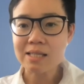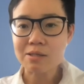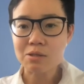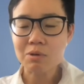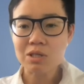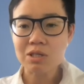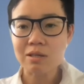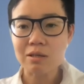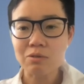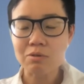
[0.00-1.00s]
this
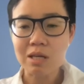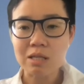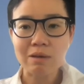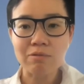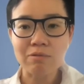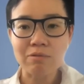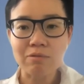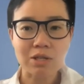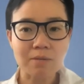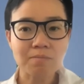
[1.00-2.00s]
question raised by
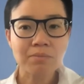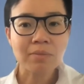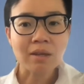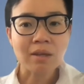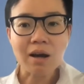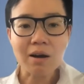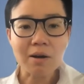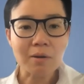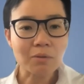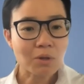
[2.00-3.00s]
Victor,
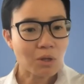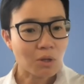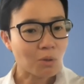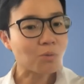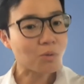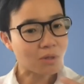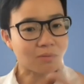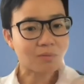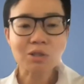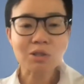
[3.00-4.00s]
um, who's
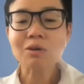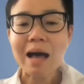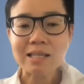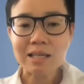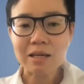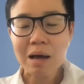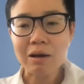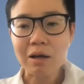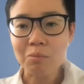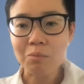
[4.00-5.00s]
also asking
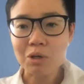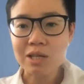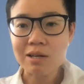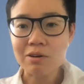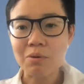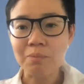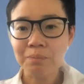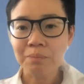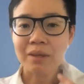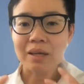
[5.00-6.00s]
about a more general,
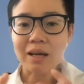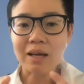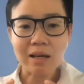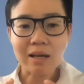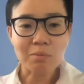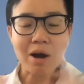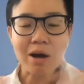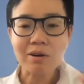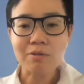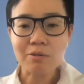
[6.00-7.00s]
uh, a
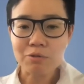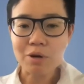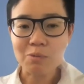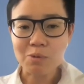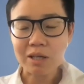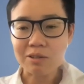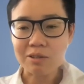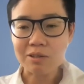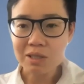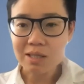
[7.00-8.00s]
broader framework under
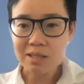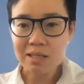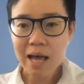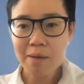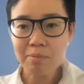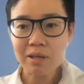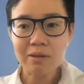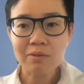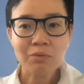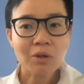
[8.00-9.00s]
which this is
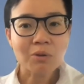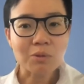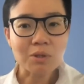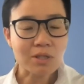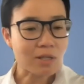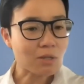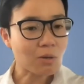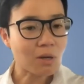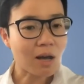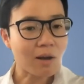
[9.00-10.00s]
happening, which is
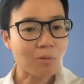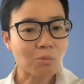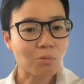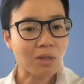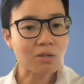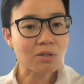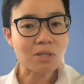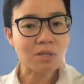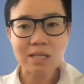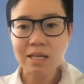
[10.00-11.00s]
uh, whether you
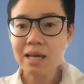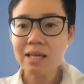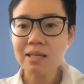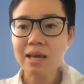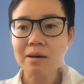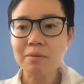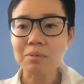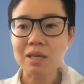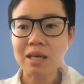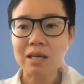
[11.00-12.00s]
see Kenya
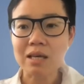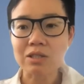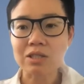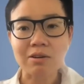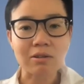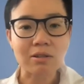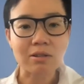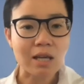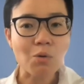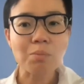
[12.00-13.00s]
being
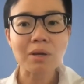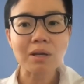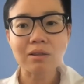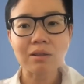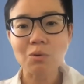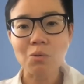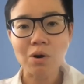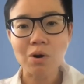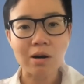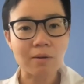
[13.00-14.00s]
generally open
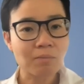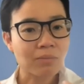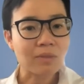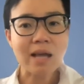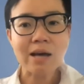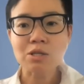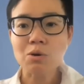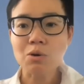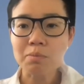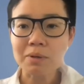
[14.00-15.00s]
or not
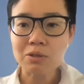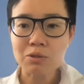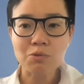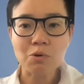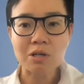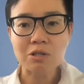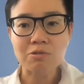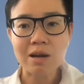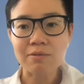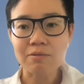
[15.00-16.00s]
so open to foreign
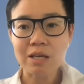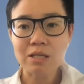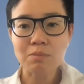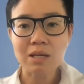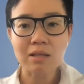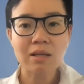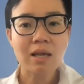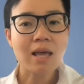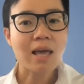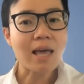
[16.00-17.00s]
direct investment,
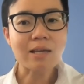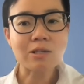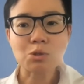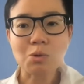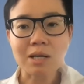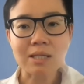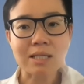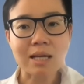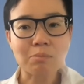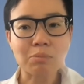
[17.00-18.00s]
and to what
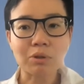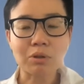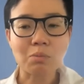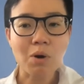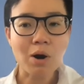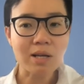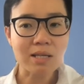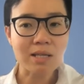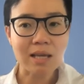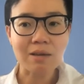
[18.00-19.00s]
extent political
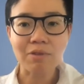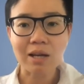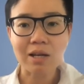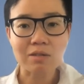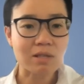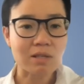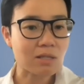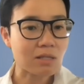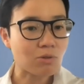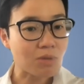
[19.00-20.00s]
parties take advantage of
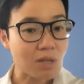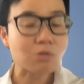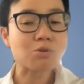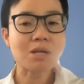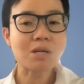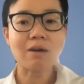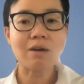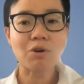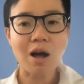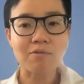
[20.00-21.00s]
this street
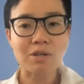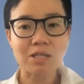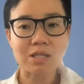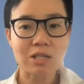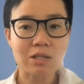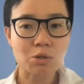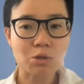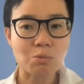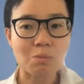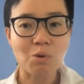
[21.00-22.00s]
level conversation to
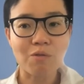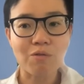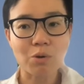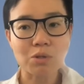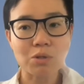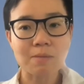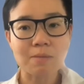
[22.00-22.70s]
win more votes